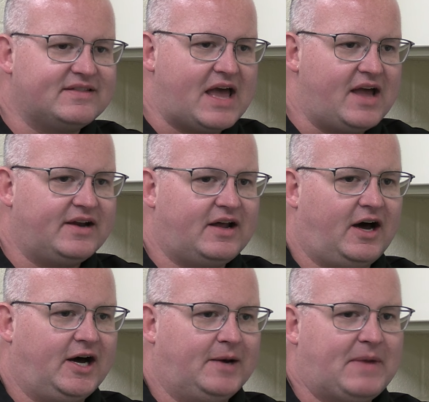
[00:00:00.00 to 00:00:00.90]
then,
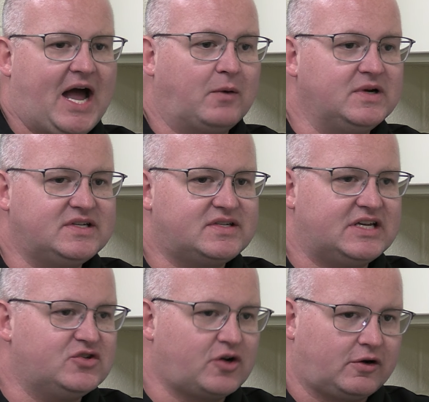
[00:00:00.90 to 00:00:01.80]
I was
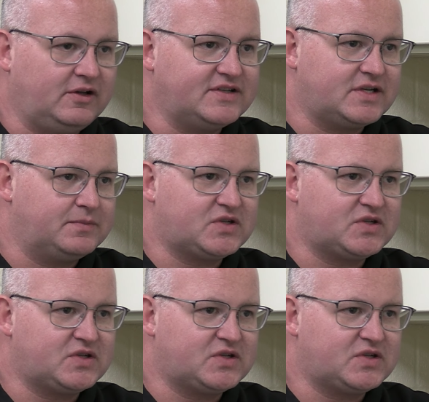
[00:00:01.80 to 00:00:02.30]
in journalism,